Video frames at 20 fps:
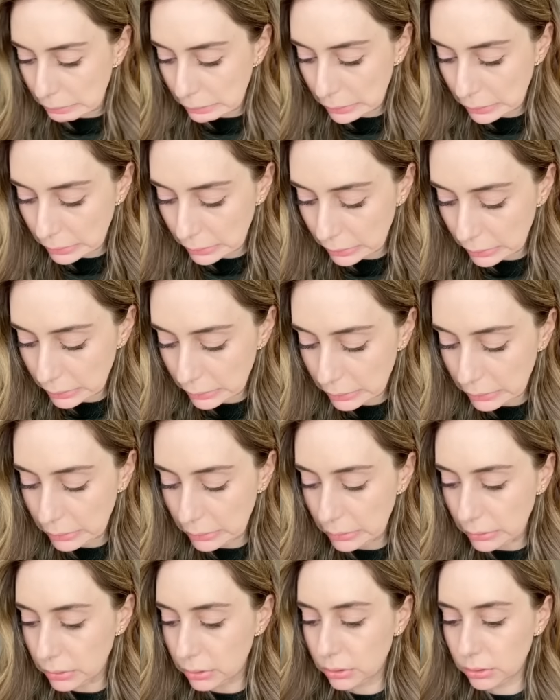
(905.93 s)

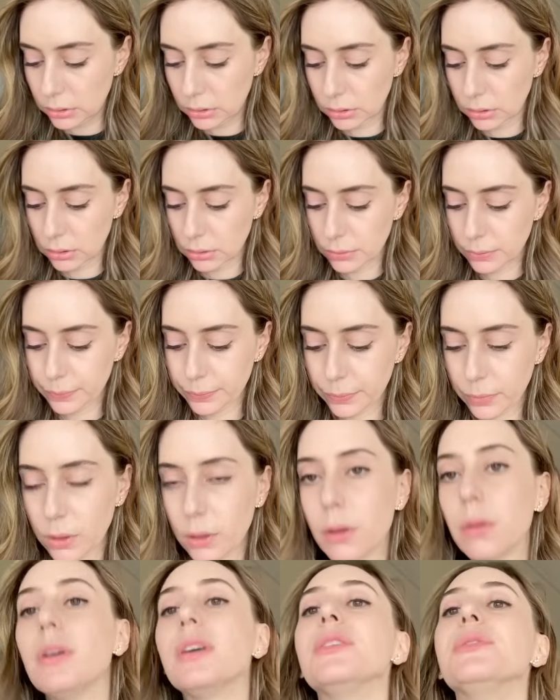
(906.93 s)
Ugh.
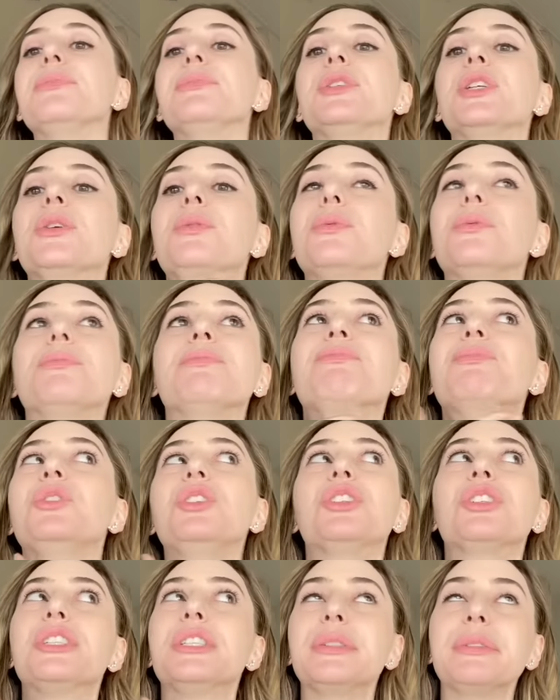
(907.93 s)
Well, you know, you
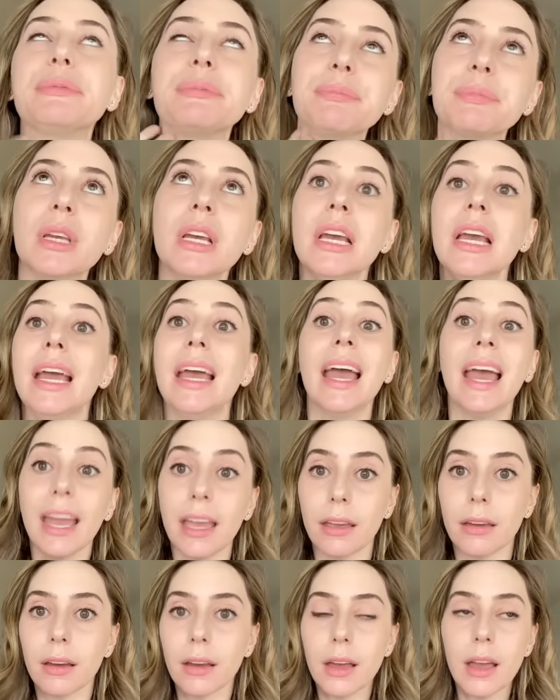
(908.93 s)
shouldn't.
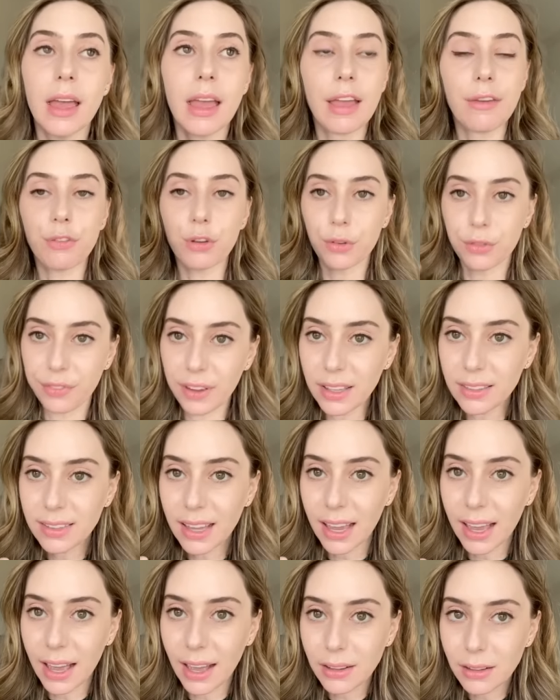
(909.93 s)
Hey, if your face
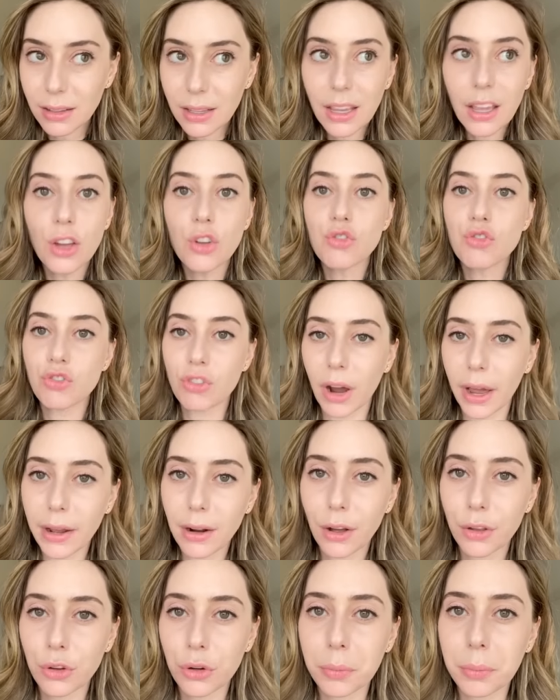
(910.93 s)
can't handle it, try it
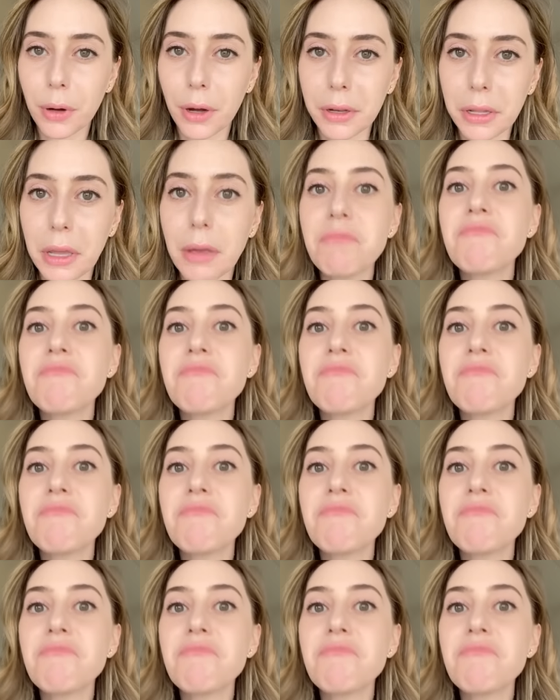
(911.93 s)
on your body.